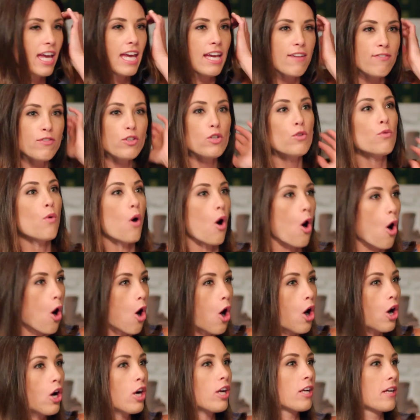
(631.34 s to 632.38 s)
if you
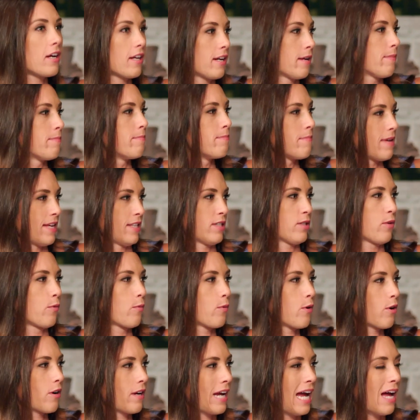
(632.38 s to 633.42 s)
are gonna miss a
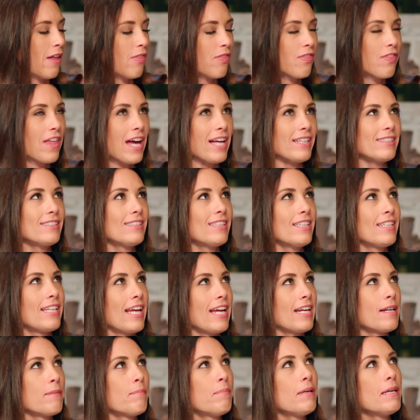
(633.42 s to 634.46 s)
workout, that's the
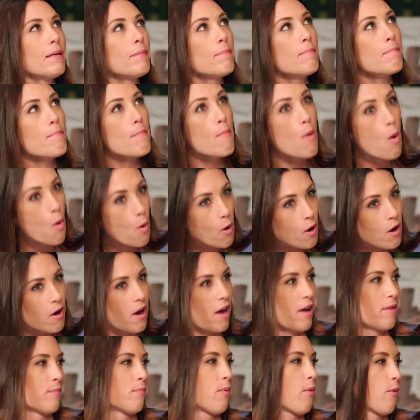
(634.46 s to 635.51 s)
day to be more
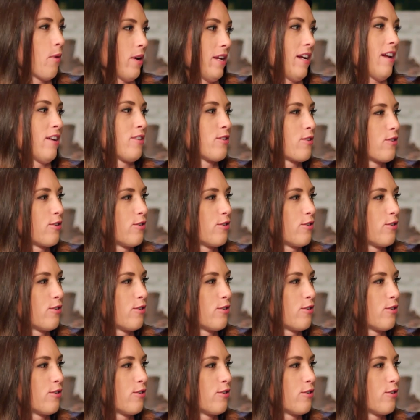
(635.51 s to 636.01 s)
on point on your